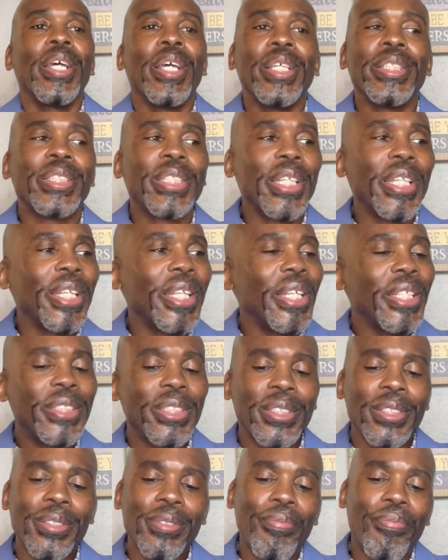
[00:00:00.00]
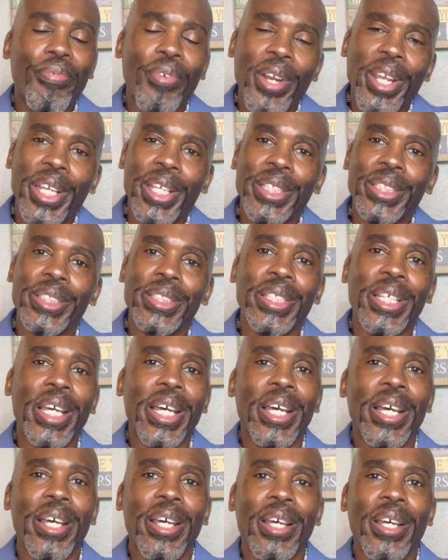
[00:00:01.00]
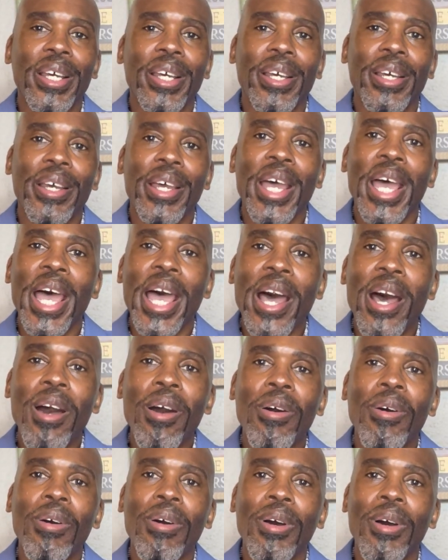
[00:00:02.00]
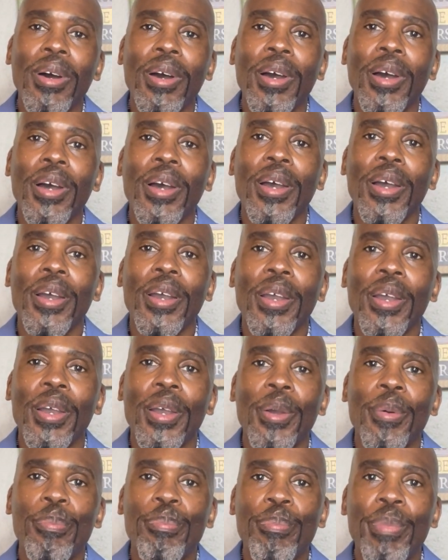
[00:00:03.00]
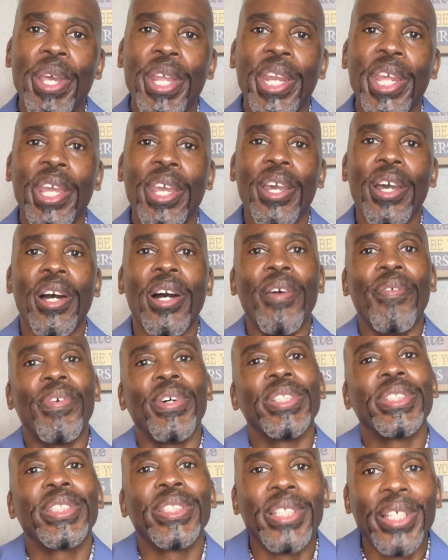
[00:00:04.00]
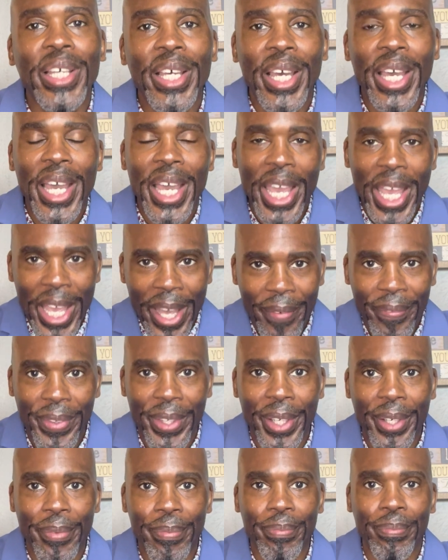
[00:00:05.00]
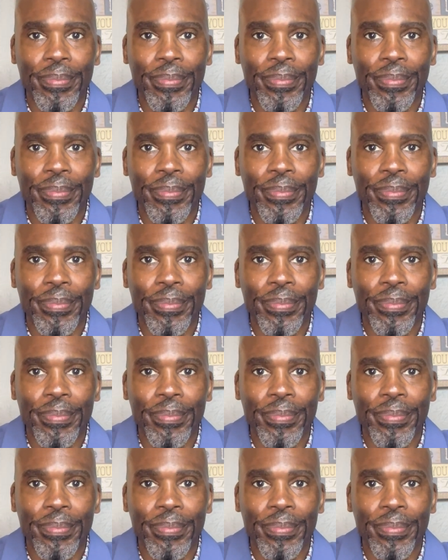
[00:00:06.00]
See, it's friends. How many of us have them?